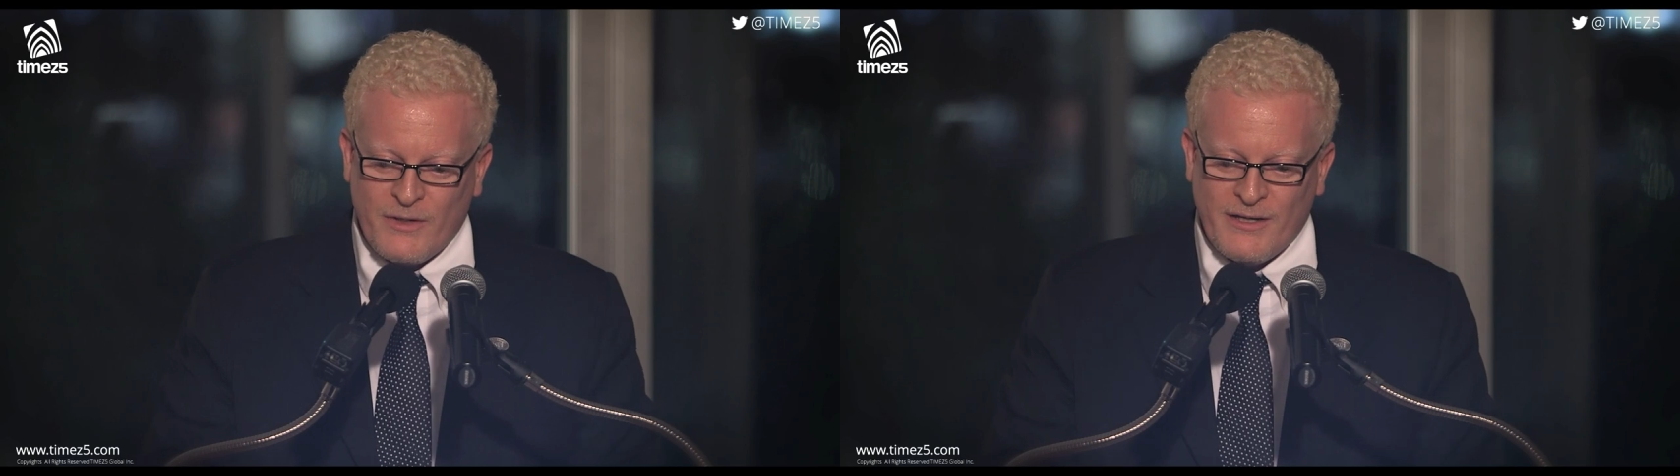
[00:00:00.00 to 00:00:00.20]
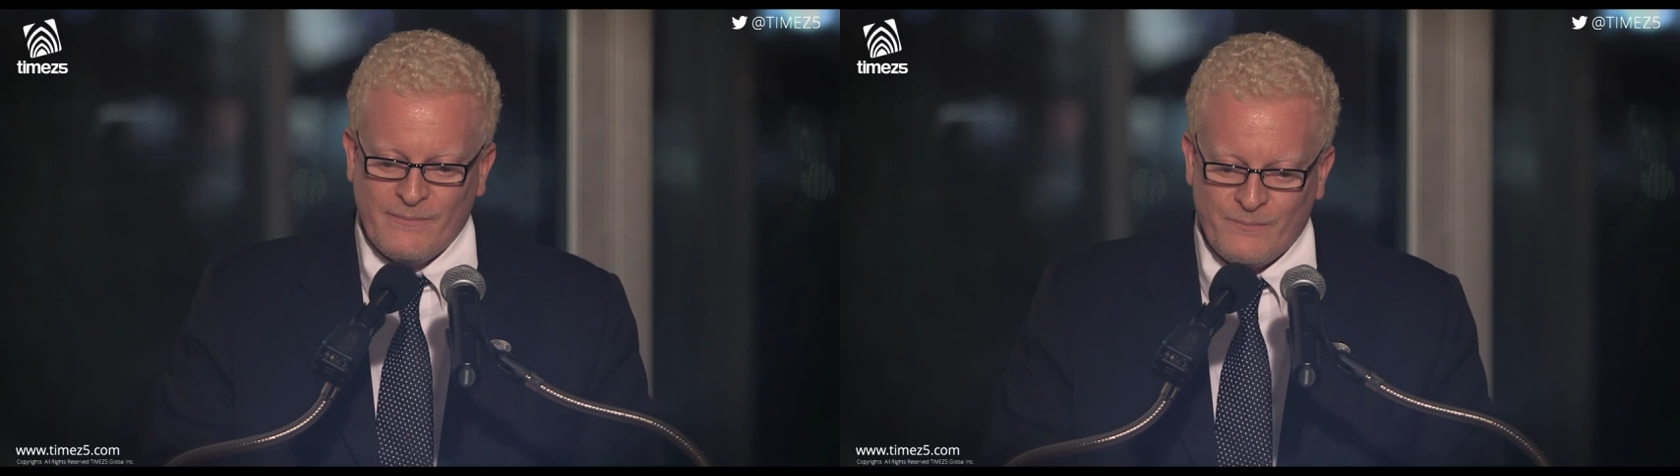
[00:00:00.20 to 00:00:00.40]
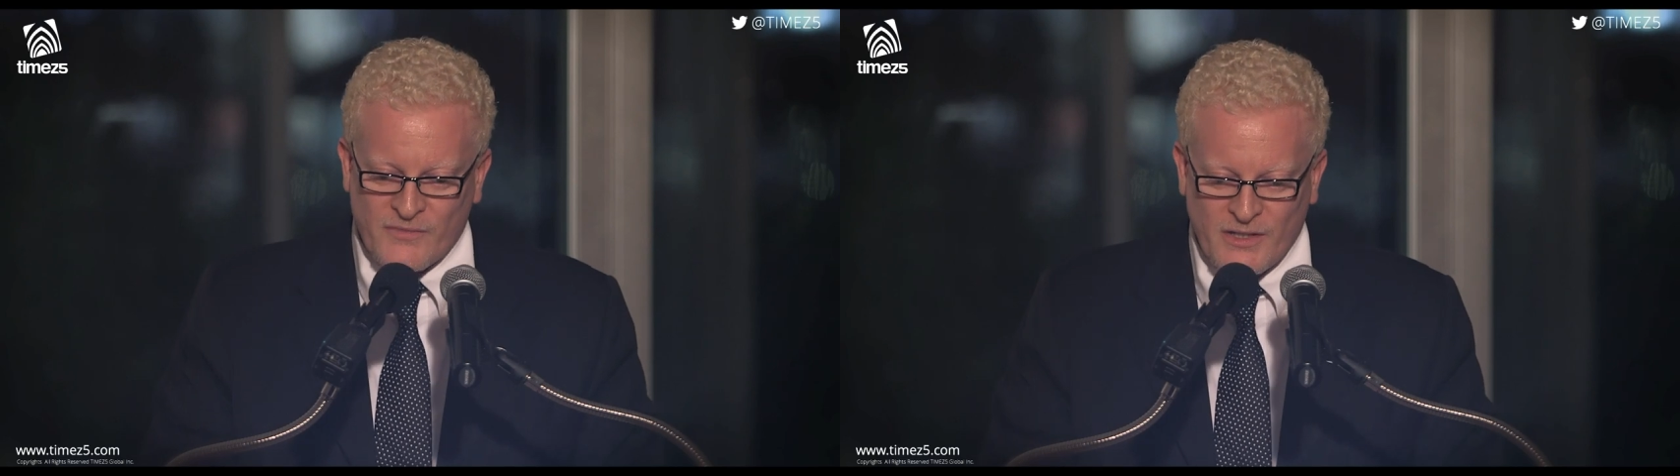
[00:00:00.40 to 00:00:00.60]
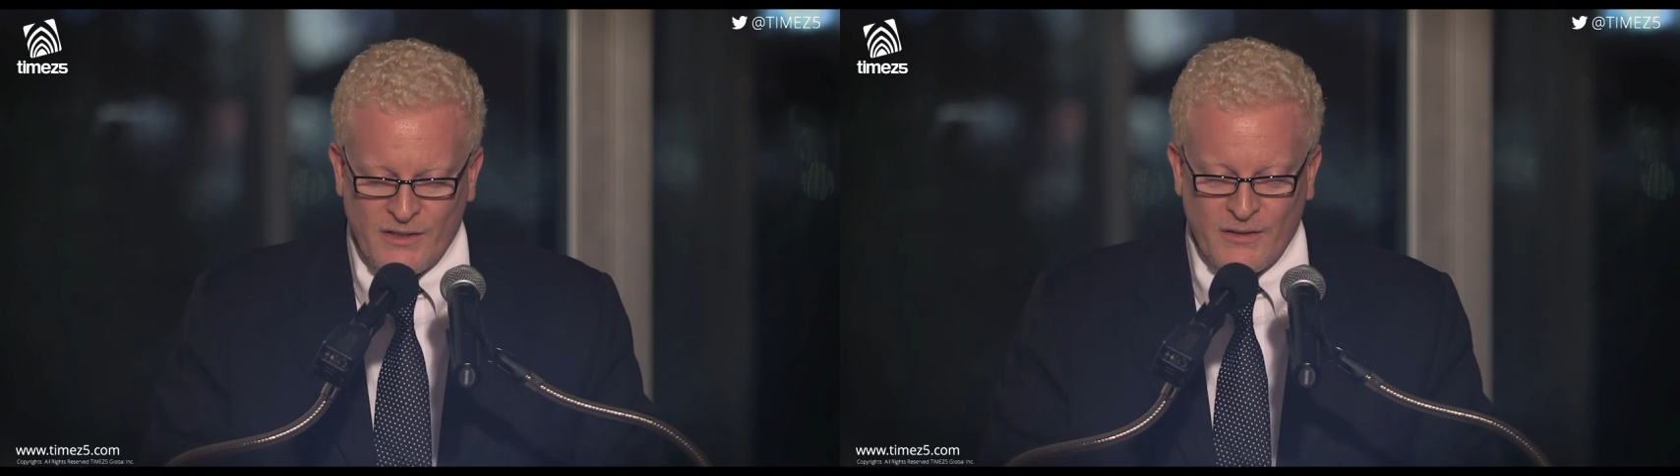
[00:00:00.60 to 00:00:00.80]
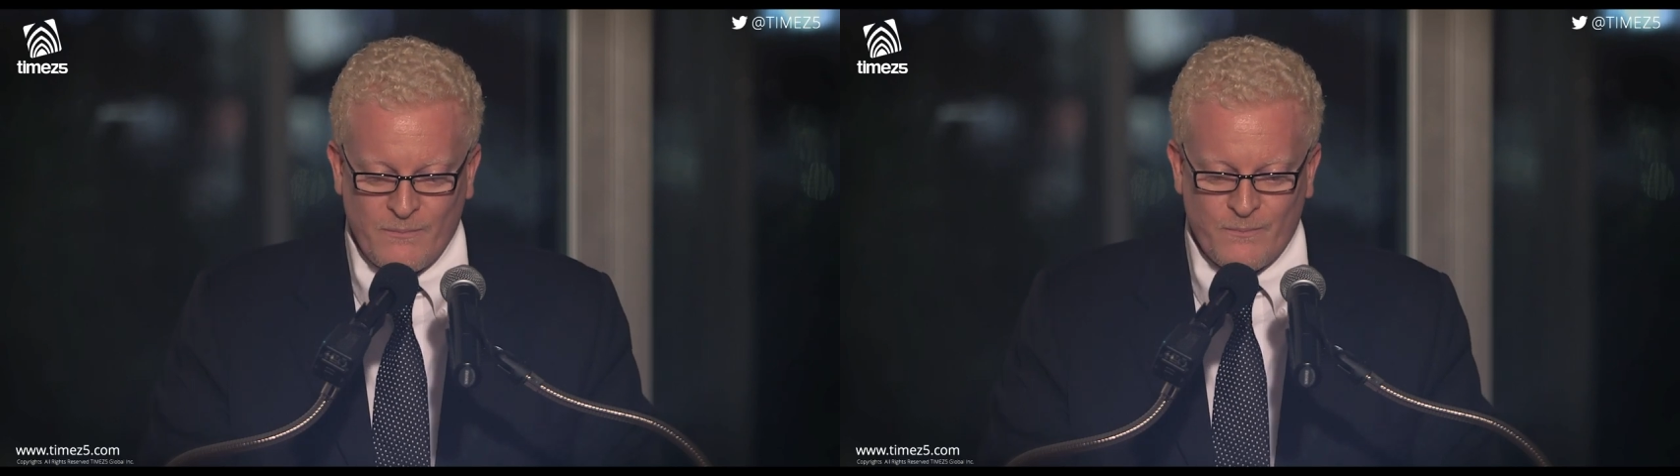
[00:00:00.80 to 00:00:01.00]
mine,
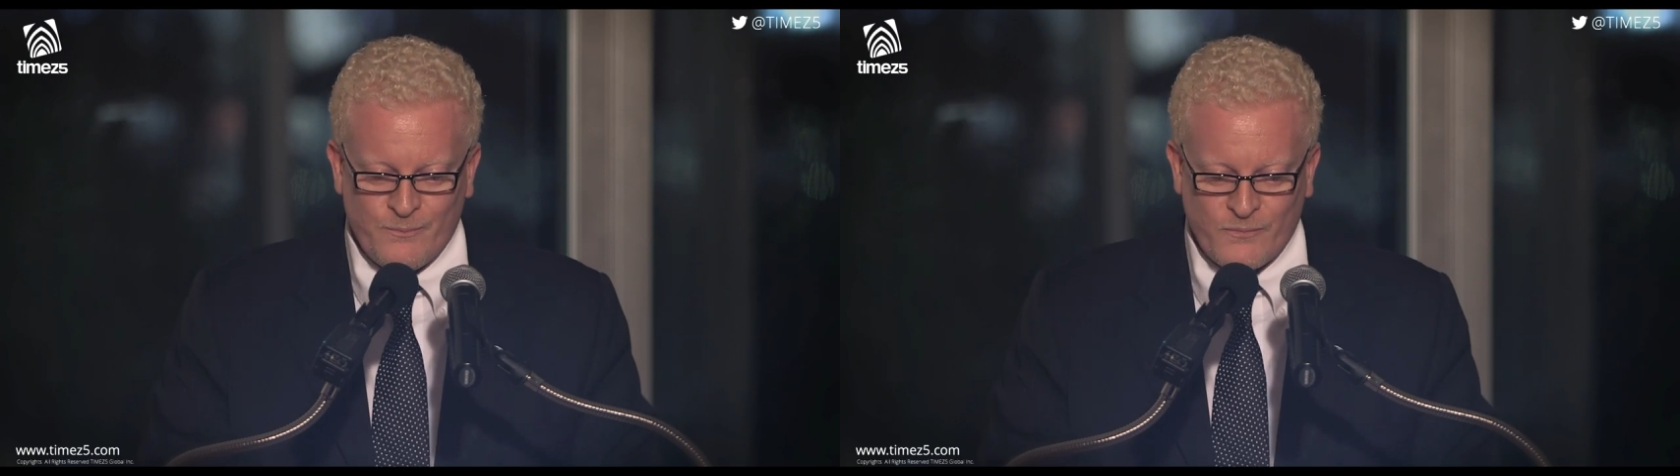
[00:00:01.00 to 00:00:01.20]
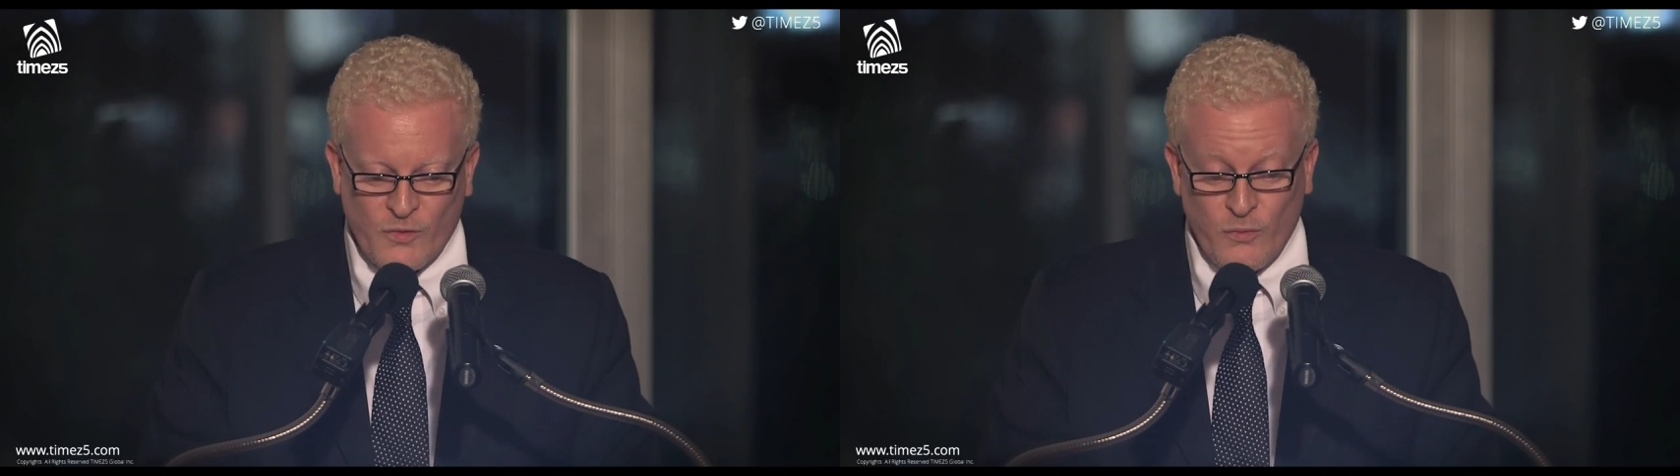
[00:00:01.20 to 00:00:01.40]
um,